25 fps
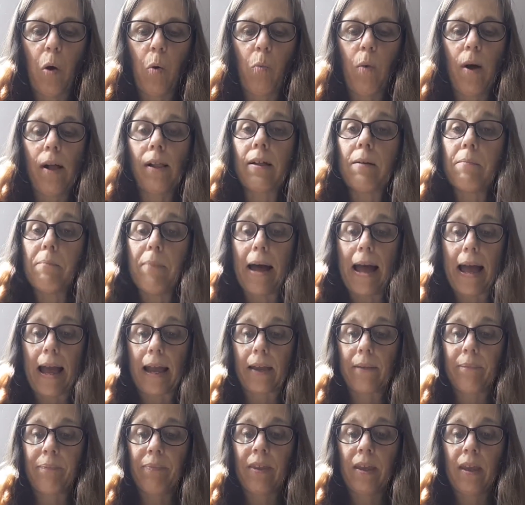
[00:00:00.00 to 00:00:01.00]
welcome
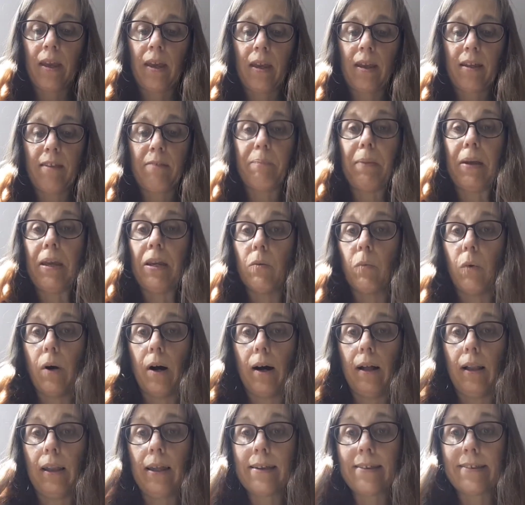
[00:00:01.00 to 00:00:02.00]
back. It's been a
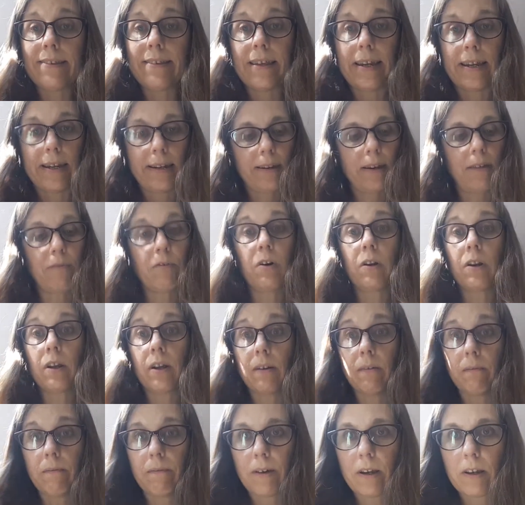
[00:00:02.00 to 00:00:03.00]
while, hasn't it? I've got a
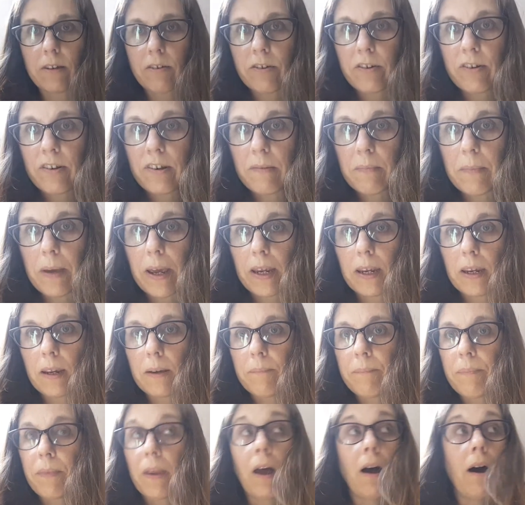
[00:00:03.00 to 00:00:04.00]
confession to make.
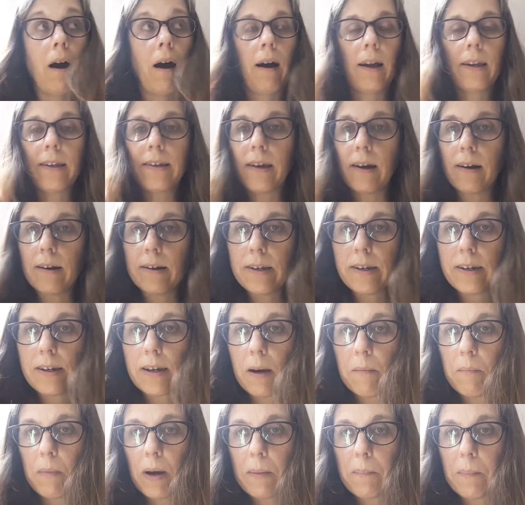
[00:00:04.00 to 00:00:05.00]
I tidied
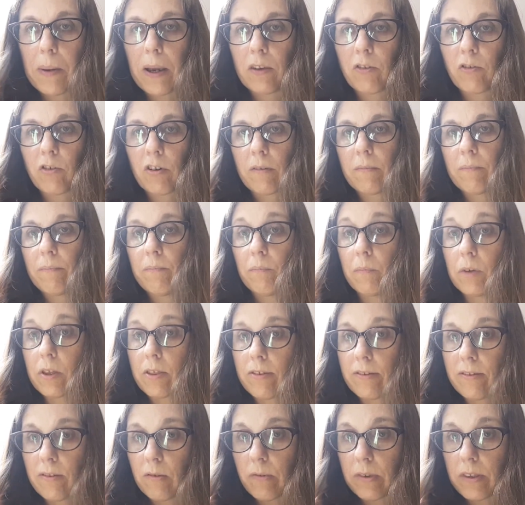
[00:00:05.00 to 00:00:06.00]
up my bedroom,
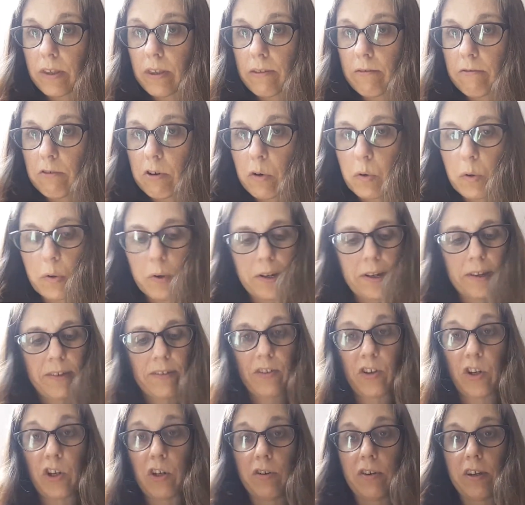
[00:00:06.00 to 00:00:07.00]
which is also the recording
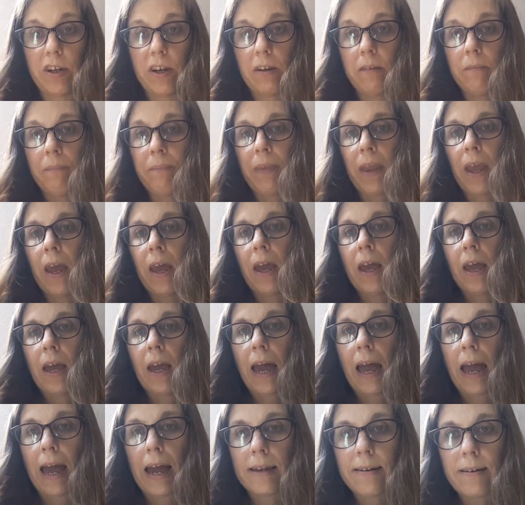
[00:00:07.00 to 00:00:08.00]
studio,
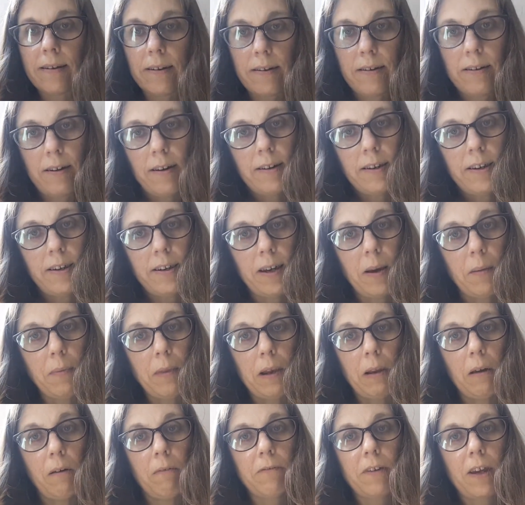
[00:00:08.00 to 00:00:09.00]
and I tidied up the
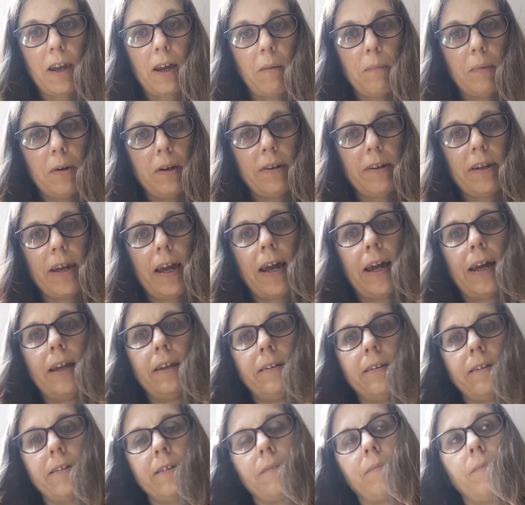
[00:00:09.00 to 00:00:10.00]
loft cupboard,
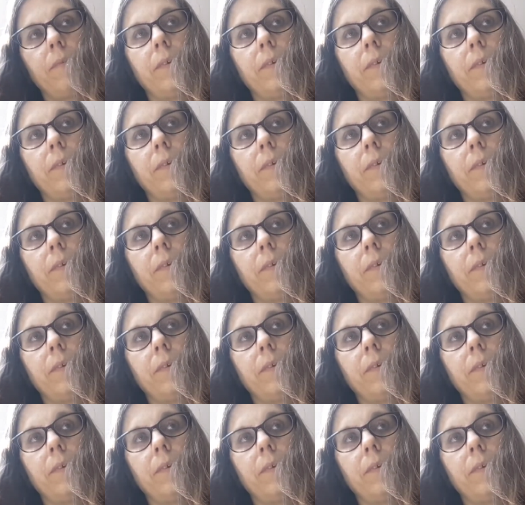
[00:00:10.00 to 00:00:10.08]
and